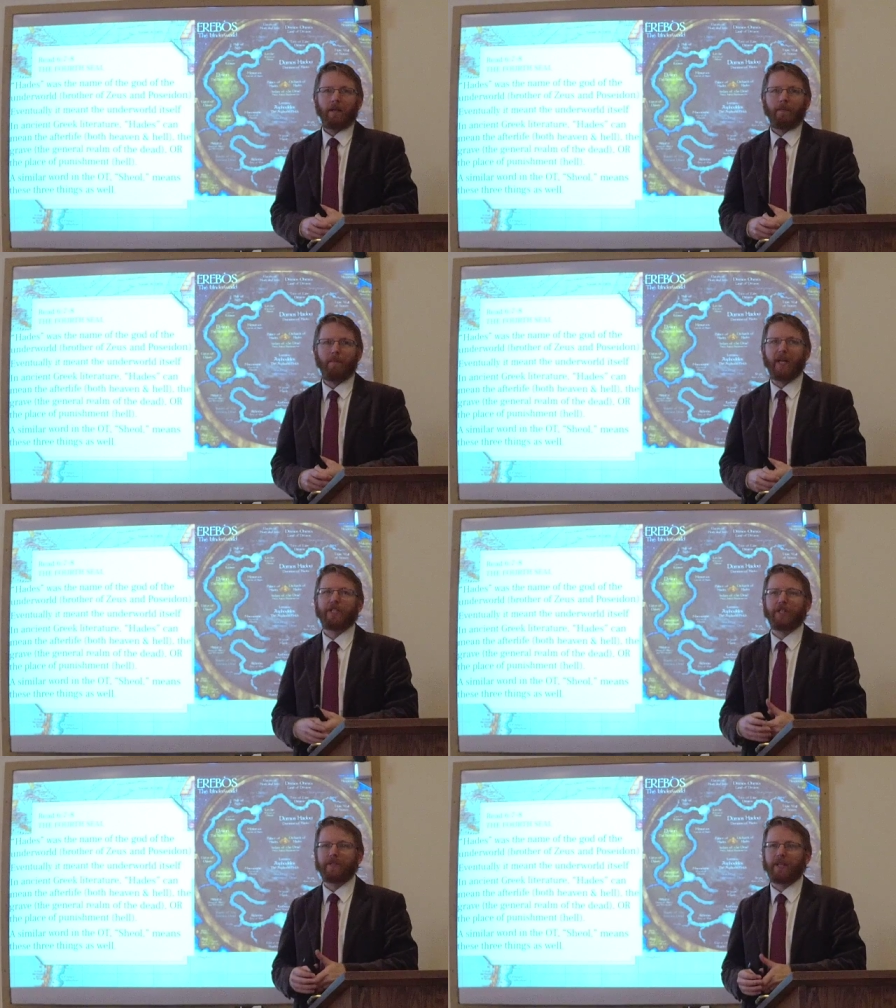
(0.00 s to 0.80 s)

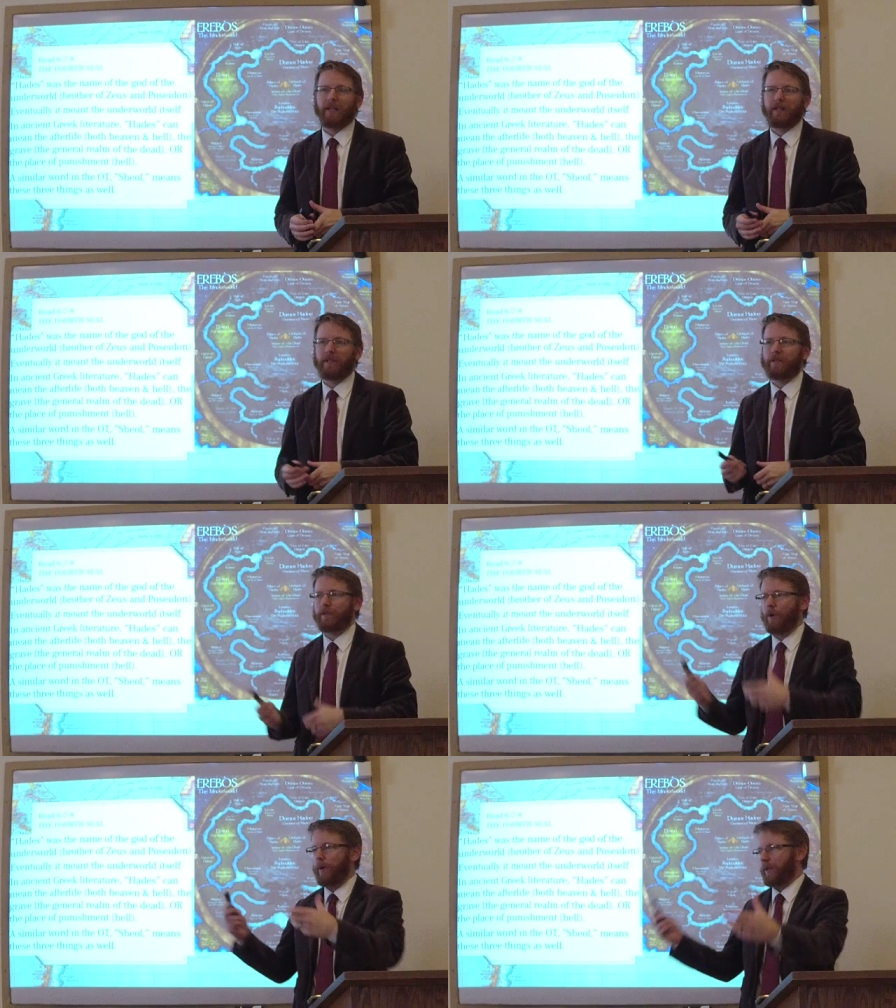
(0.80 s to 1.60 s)
Mentions that he's
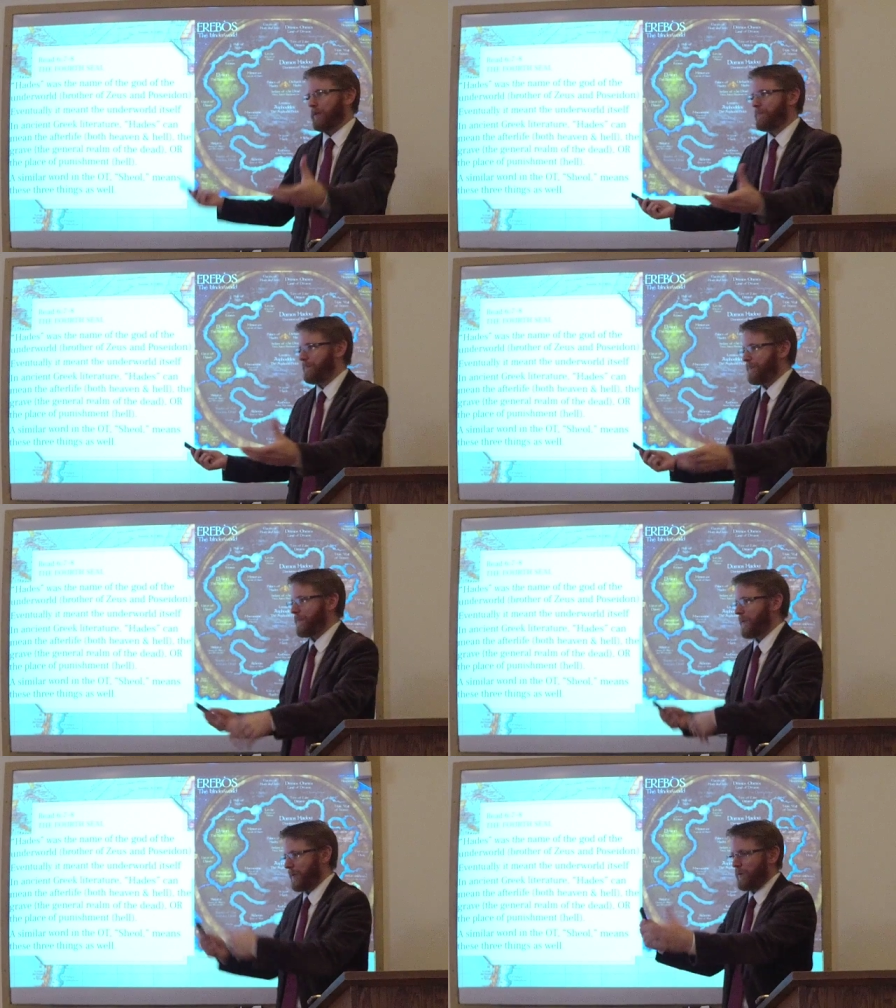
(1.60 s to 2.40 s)
going,
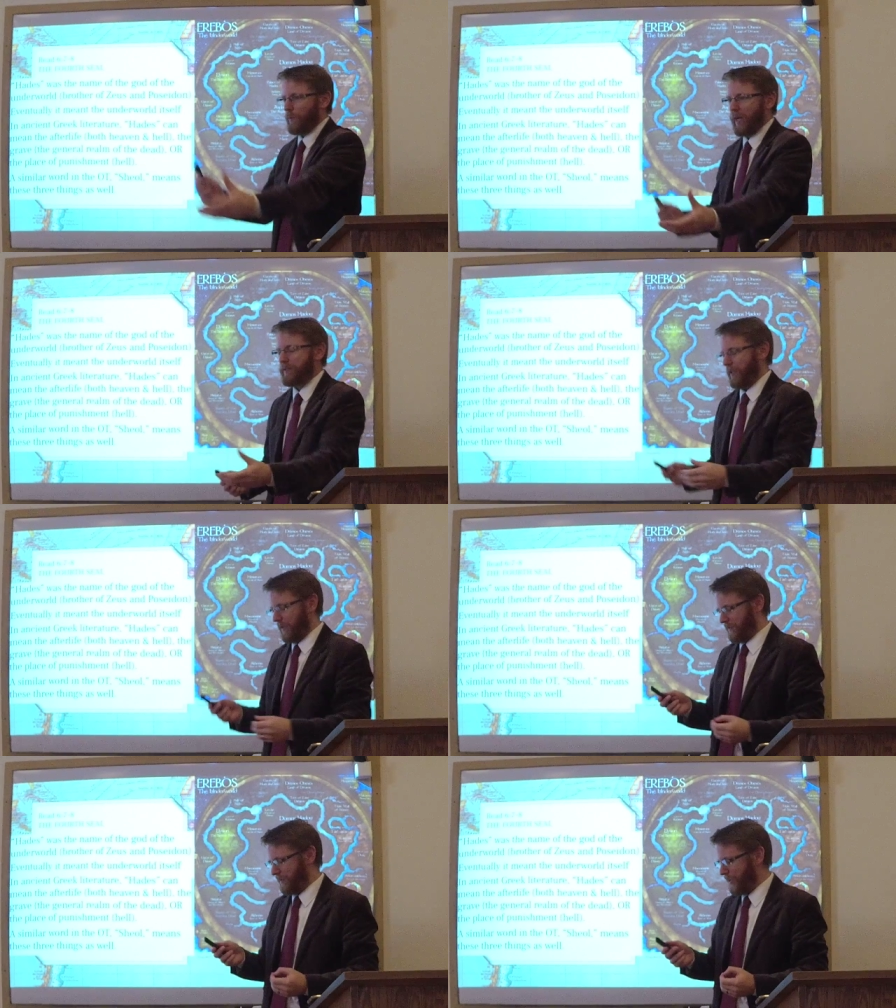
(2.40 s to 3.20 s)
as
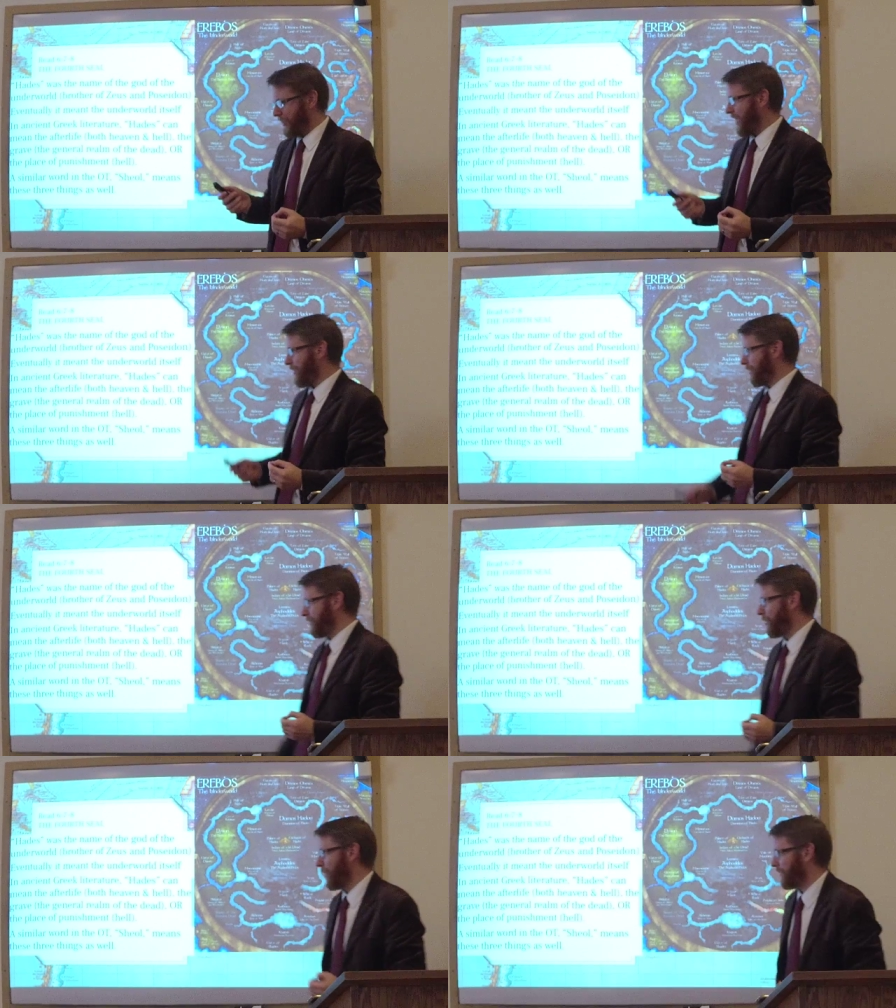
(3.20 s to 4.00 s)
he's near death,
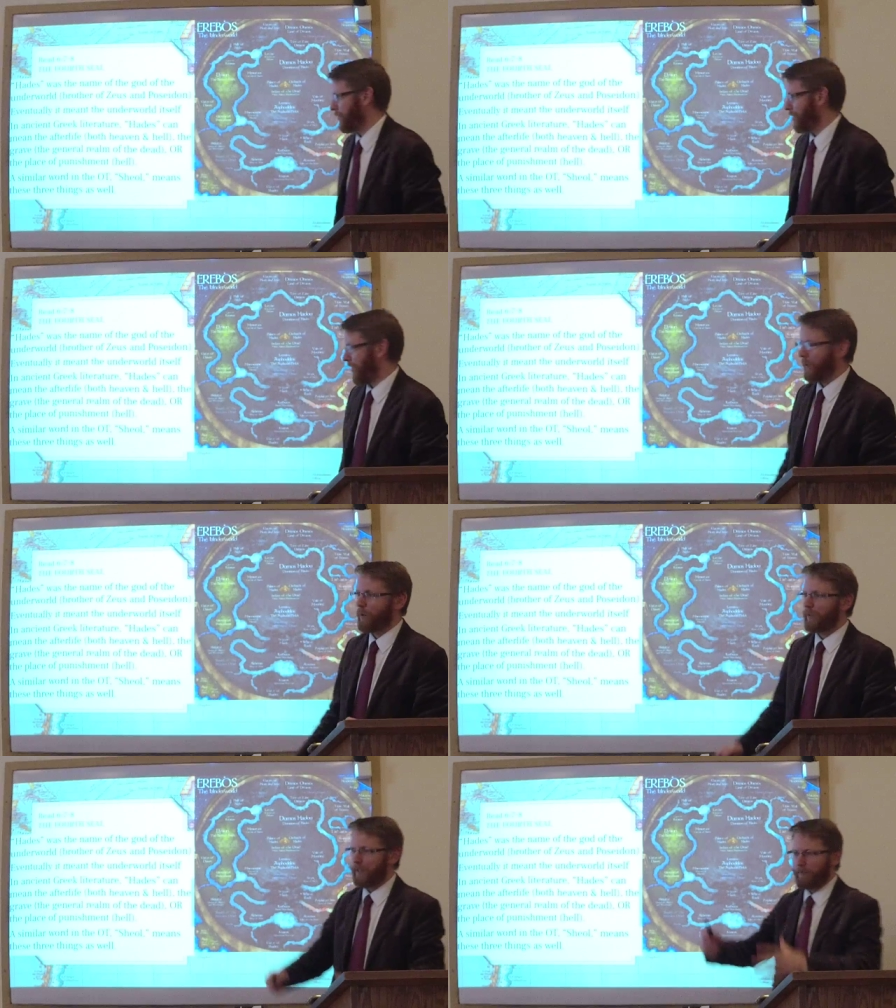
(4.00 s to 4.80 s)
he's going to
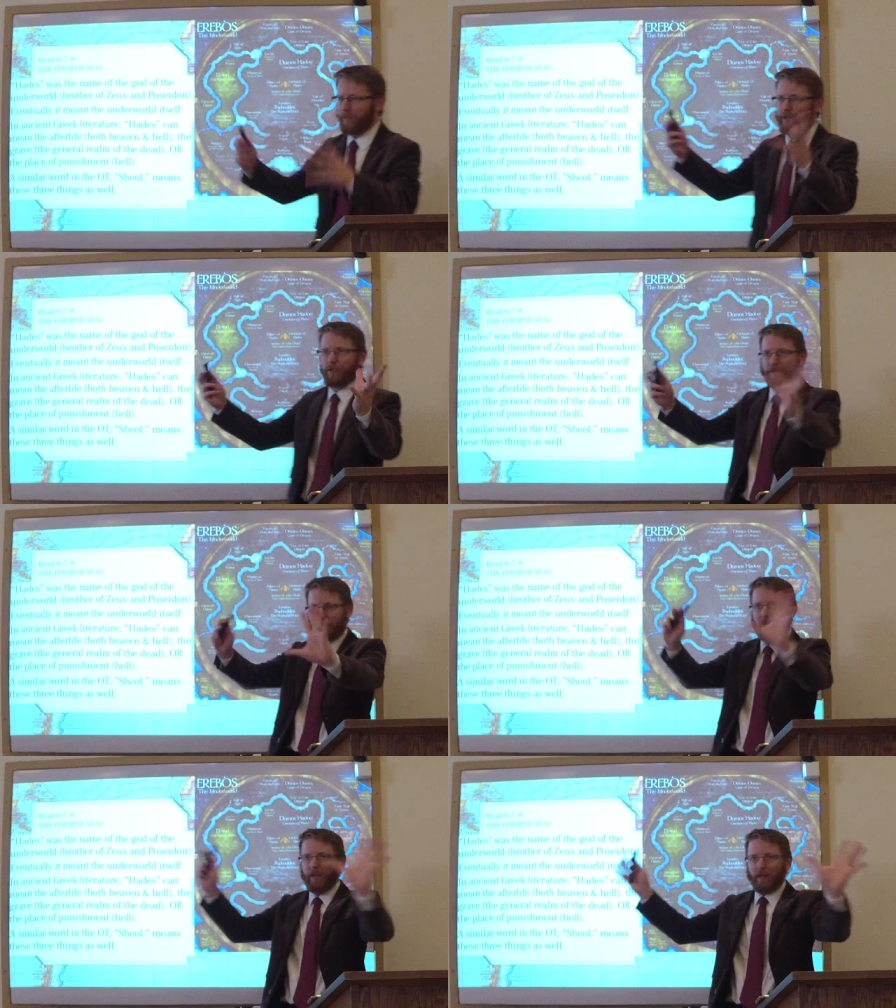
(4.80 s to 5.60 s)
Sheol, and he means just,